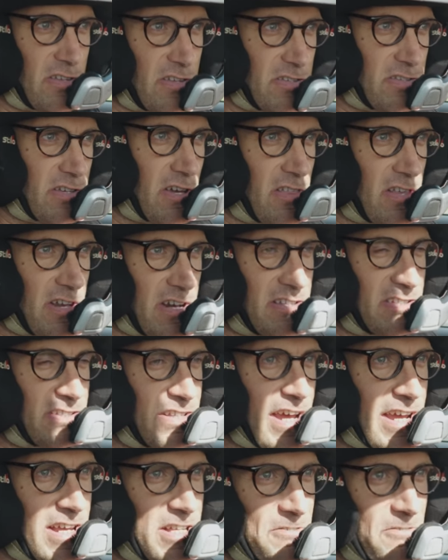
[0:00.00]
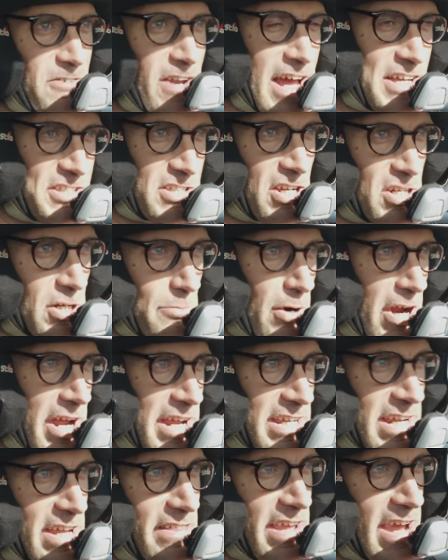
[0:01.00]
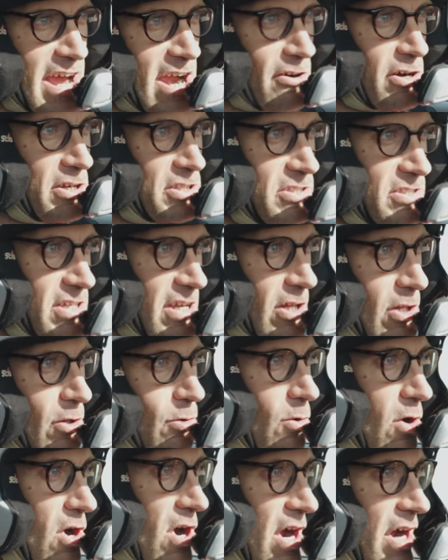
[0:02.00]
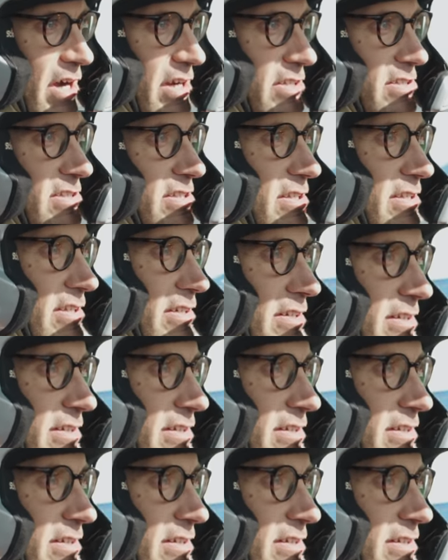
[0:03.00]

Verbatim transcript: so that it stays flat under braking and the aero still works.